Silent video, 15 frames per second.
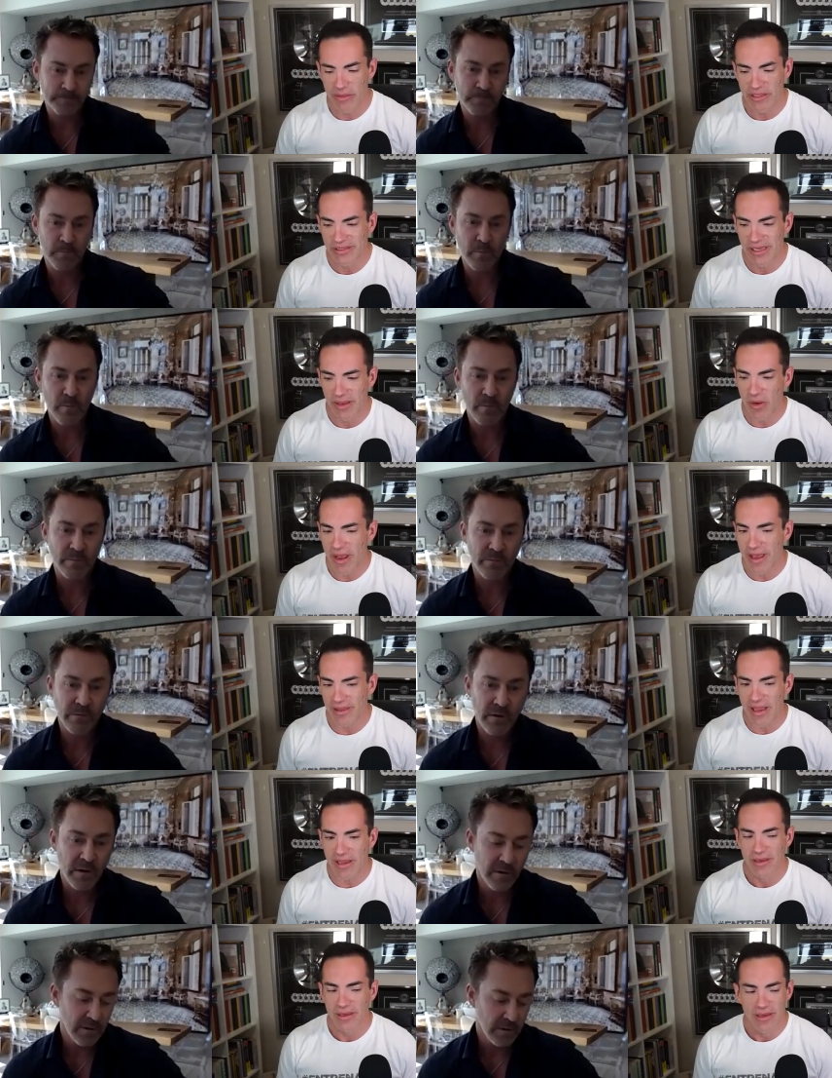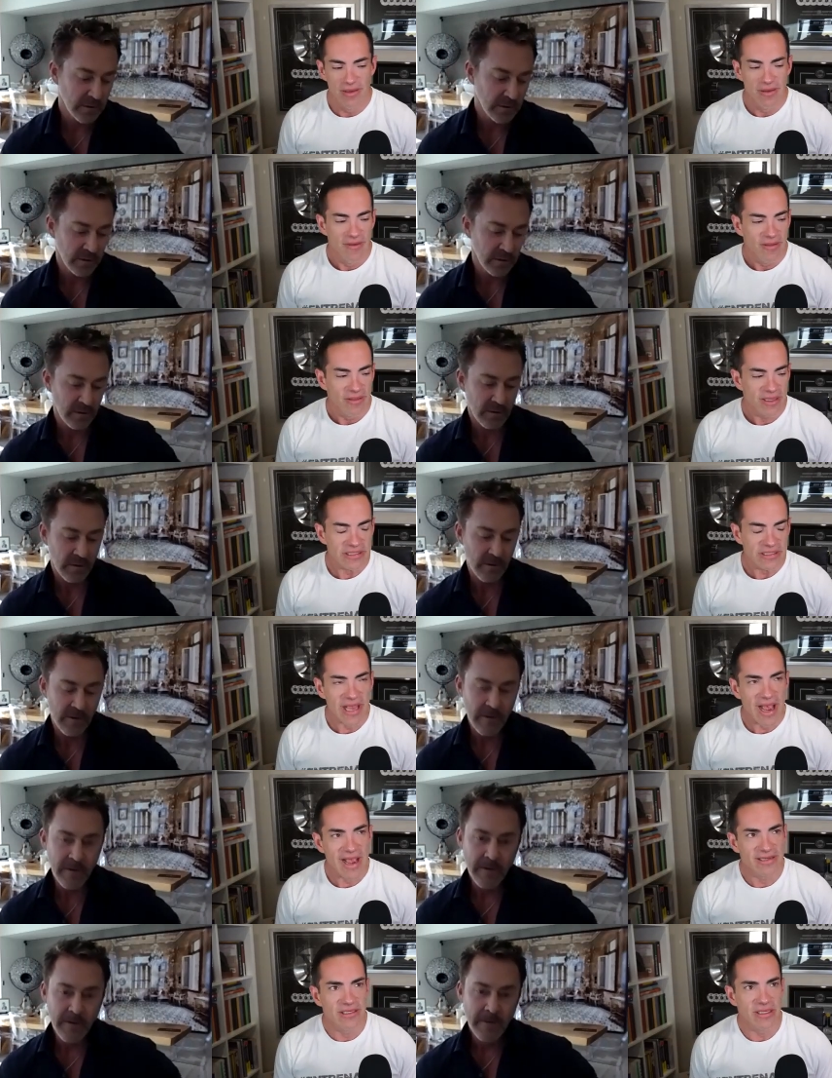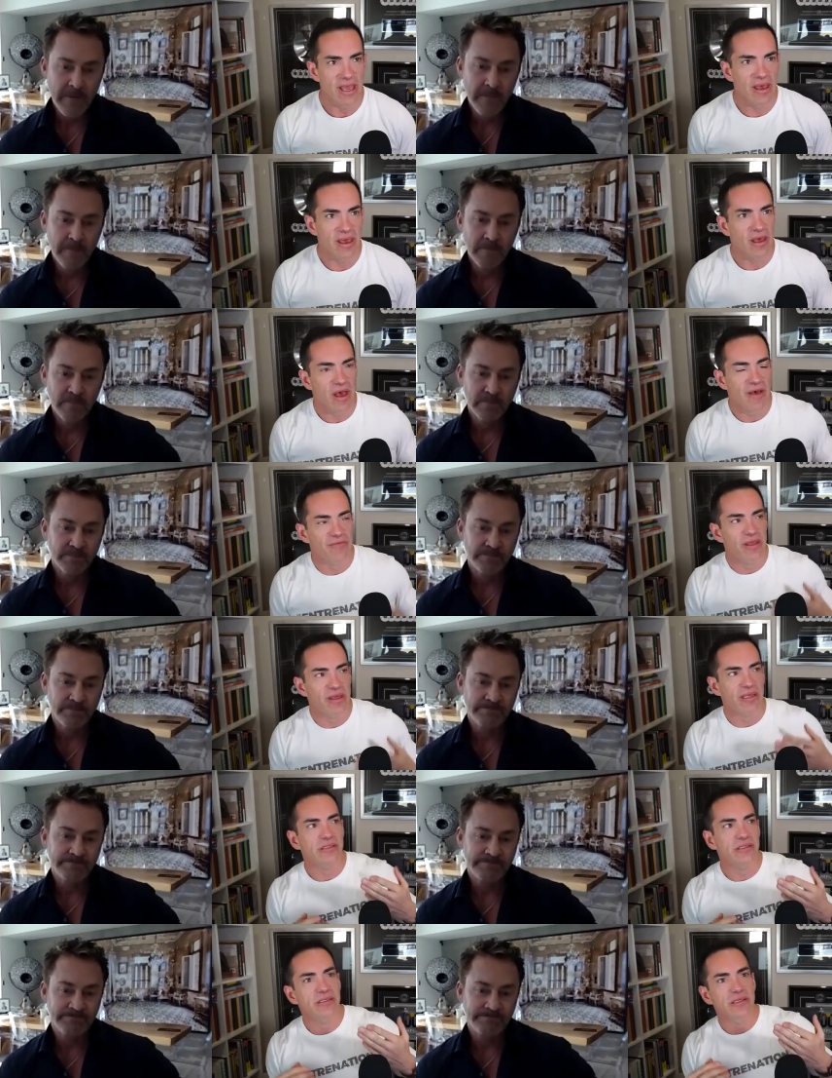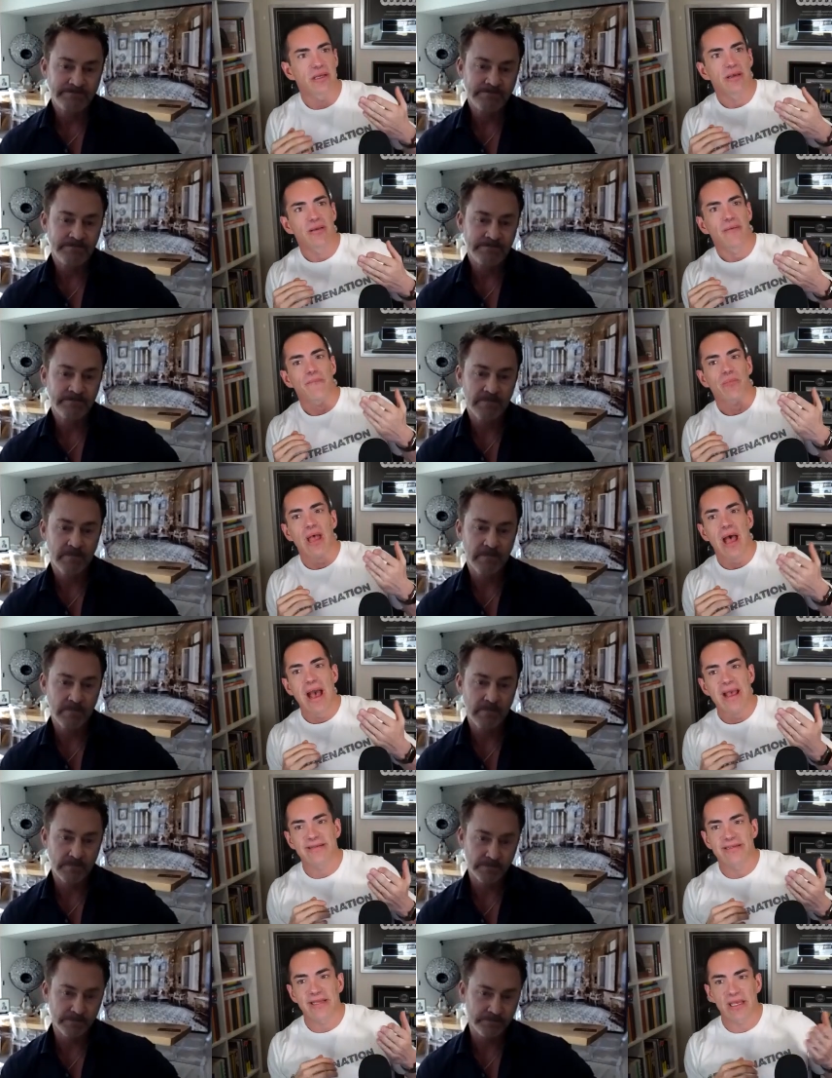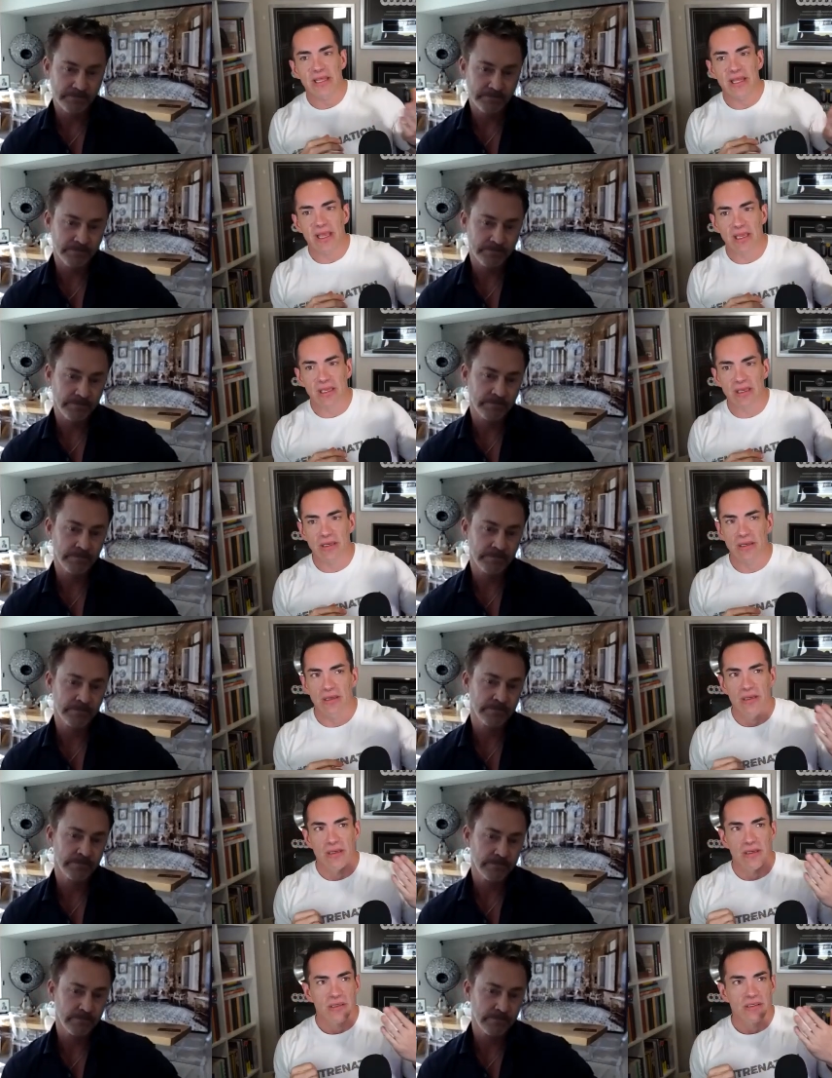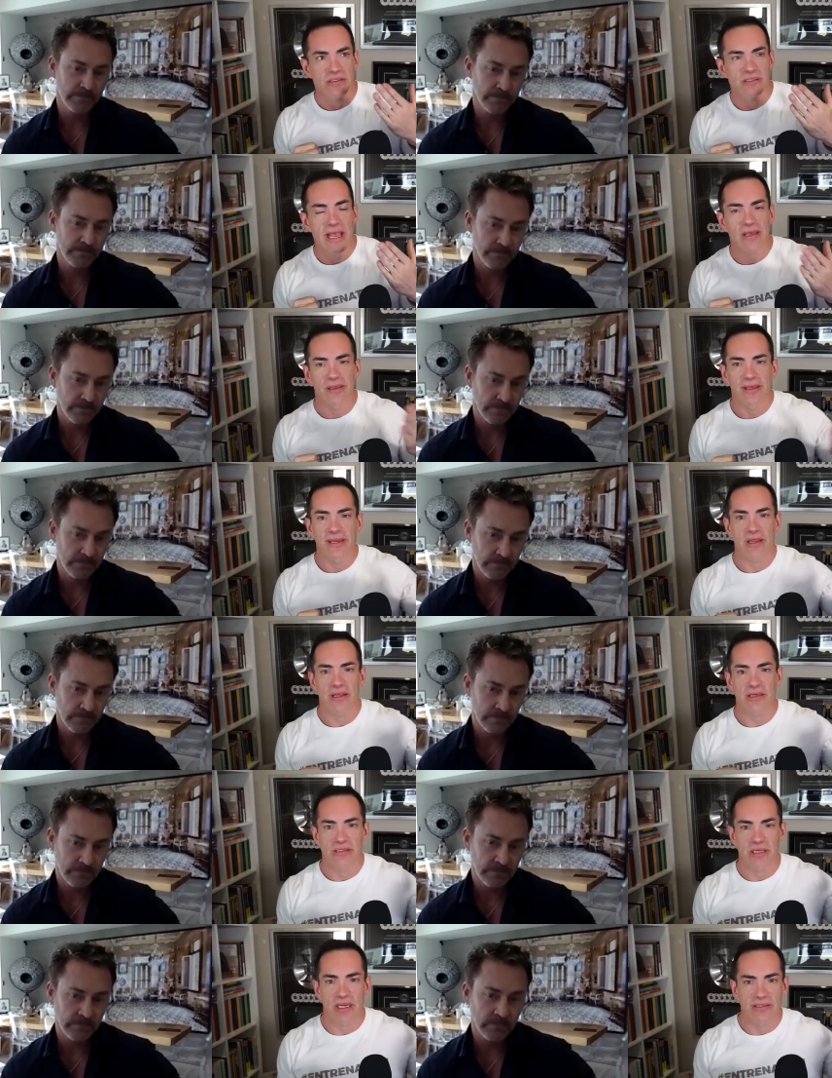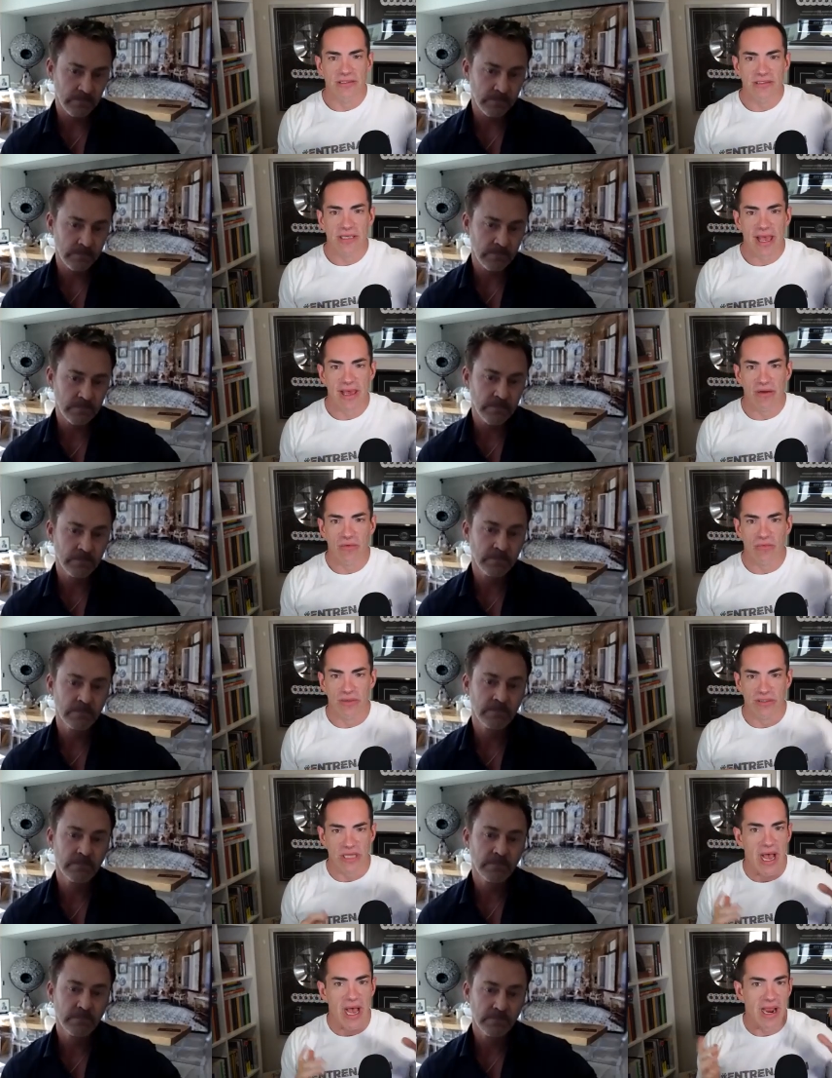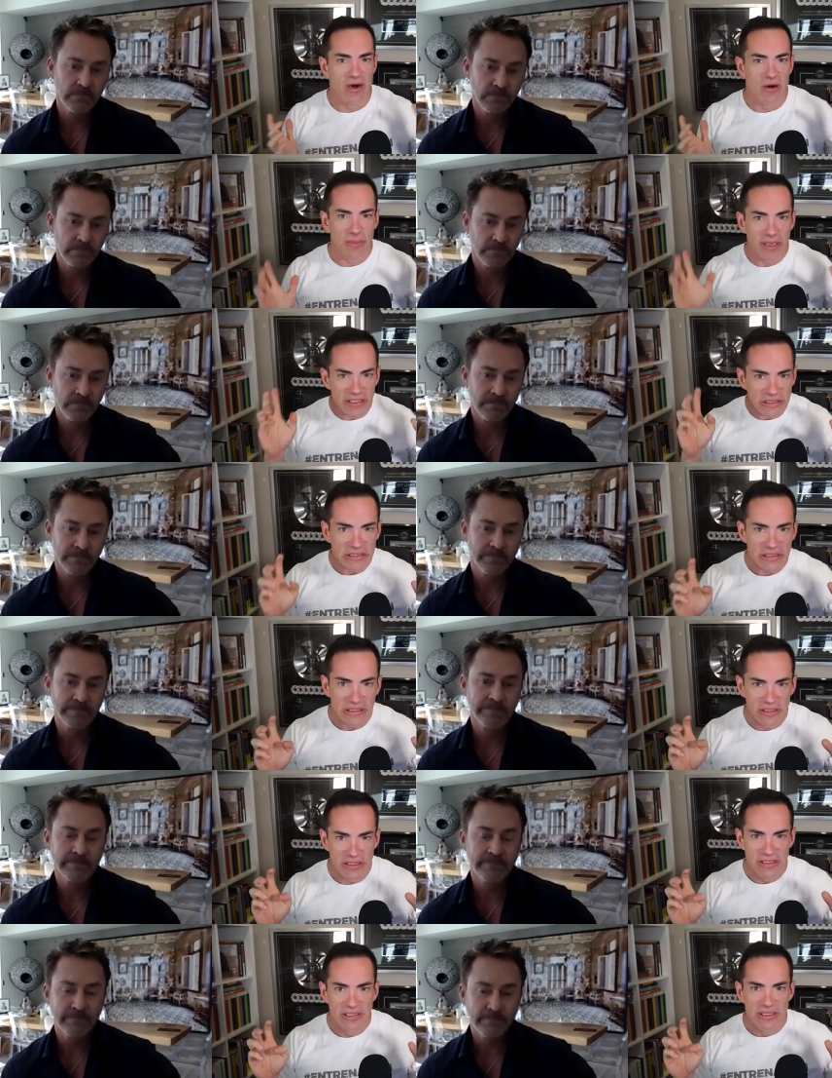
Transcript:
Speaker 1: be the same way. Like this idea of this idyllic sail into the sunset retirement,